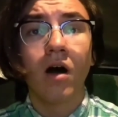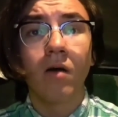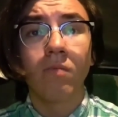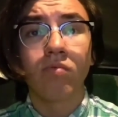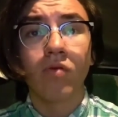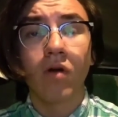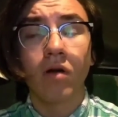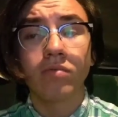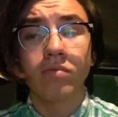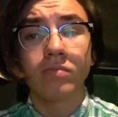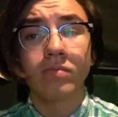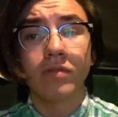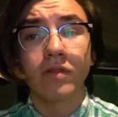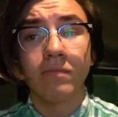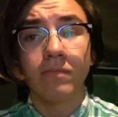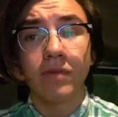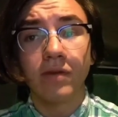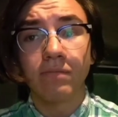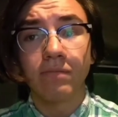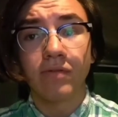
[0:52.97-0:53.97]
I'll
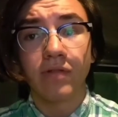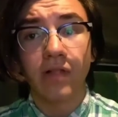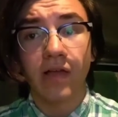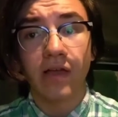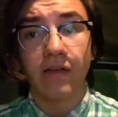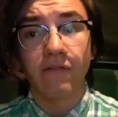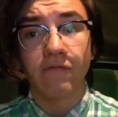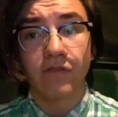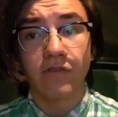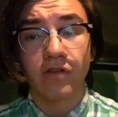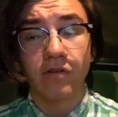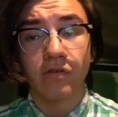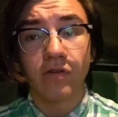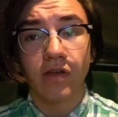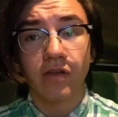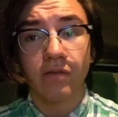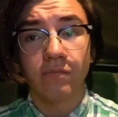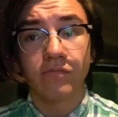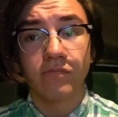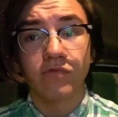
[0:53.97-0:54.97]
probably be playing video
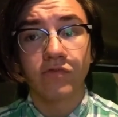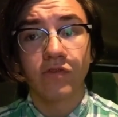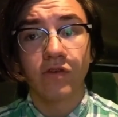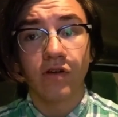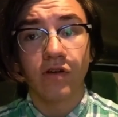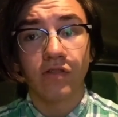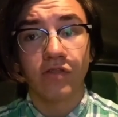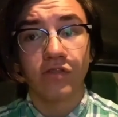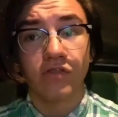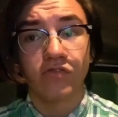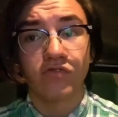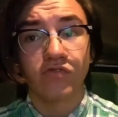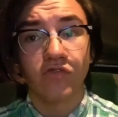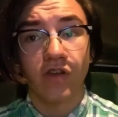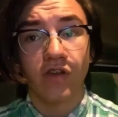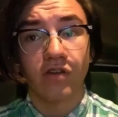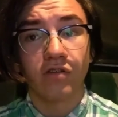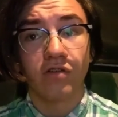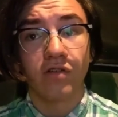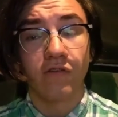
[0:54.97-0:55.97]
games on this
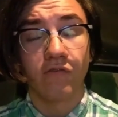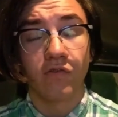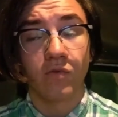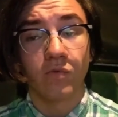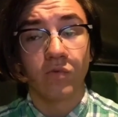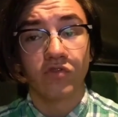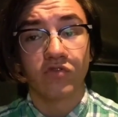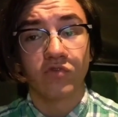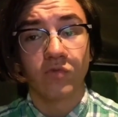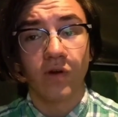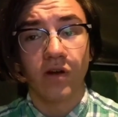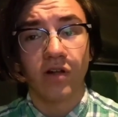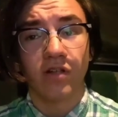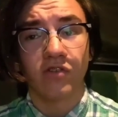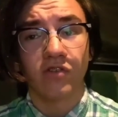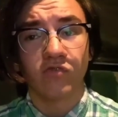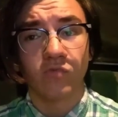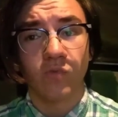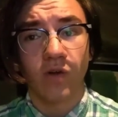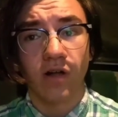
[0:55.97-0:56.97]
channel every once in a
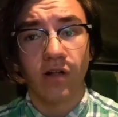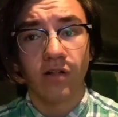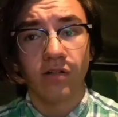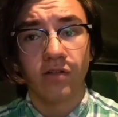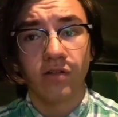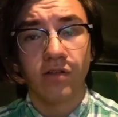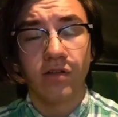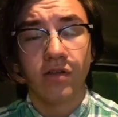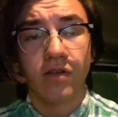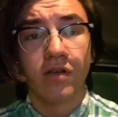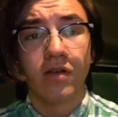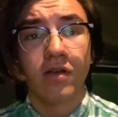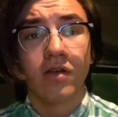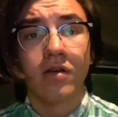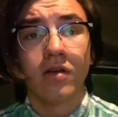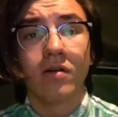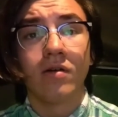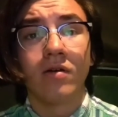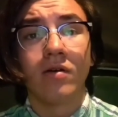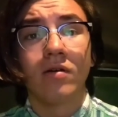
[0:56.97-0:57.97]
while as well.
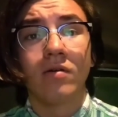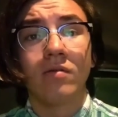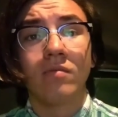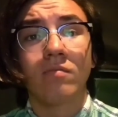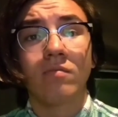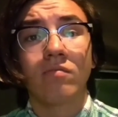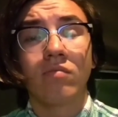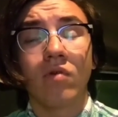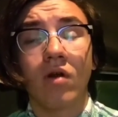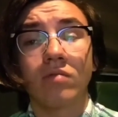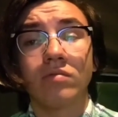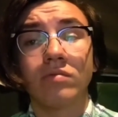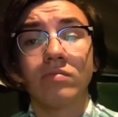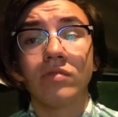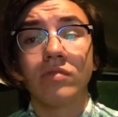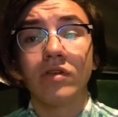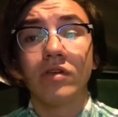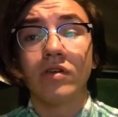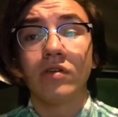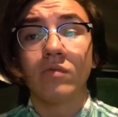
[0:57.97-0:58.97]

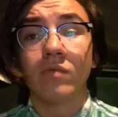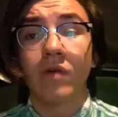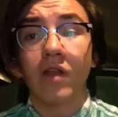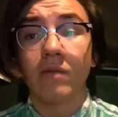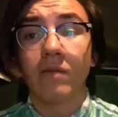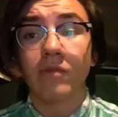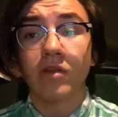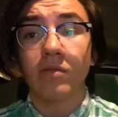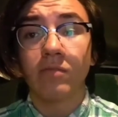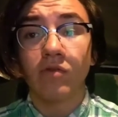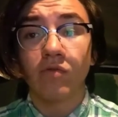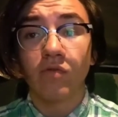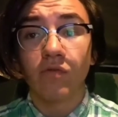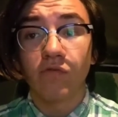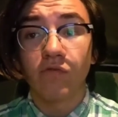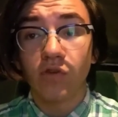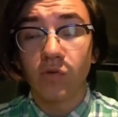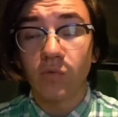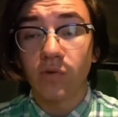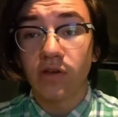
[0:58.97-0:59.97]
Probably when I'm going to be
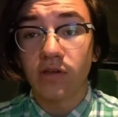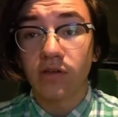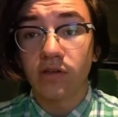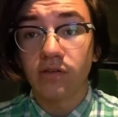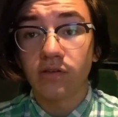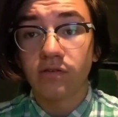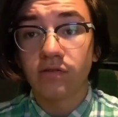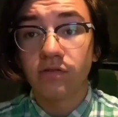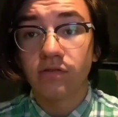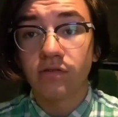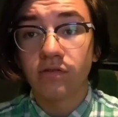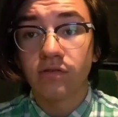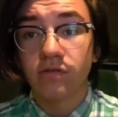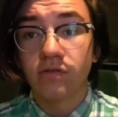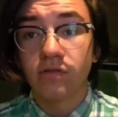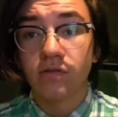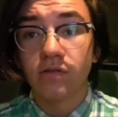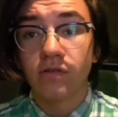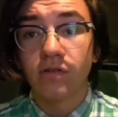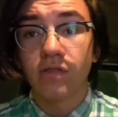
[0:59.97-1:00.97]
reviewing
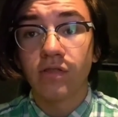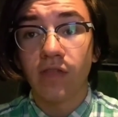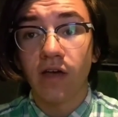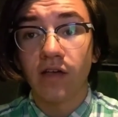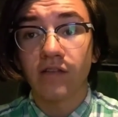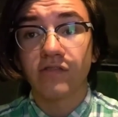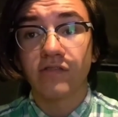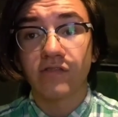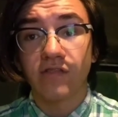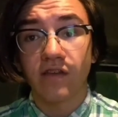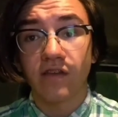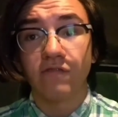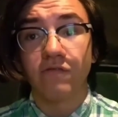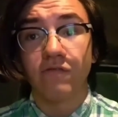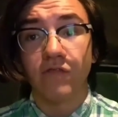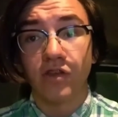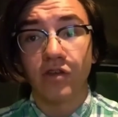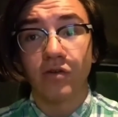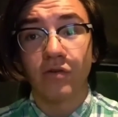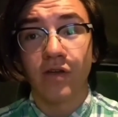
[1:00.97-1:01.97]
that
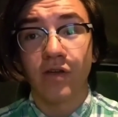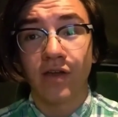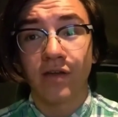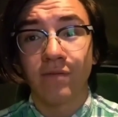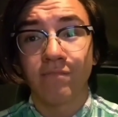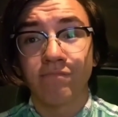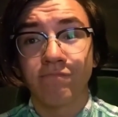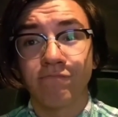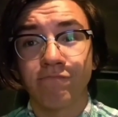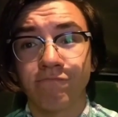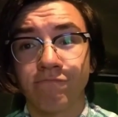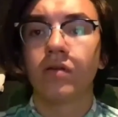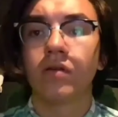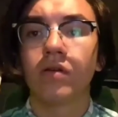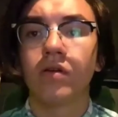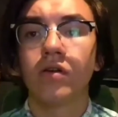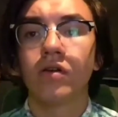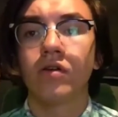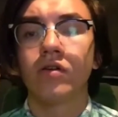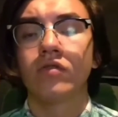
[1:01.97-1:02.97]
said video game.
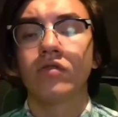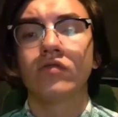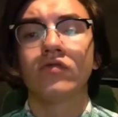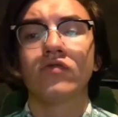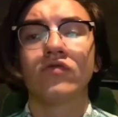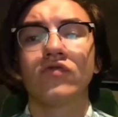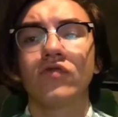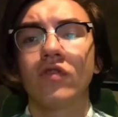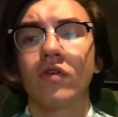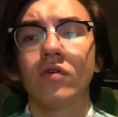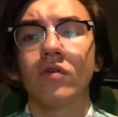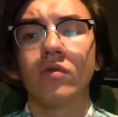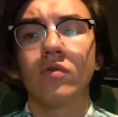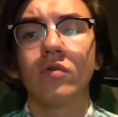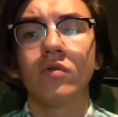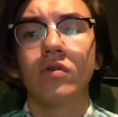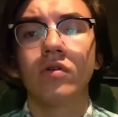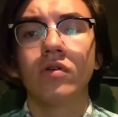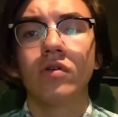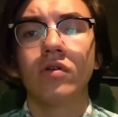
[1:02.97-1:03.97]
So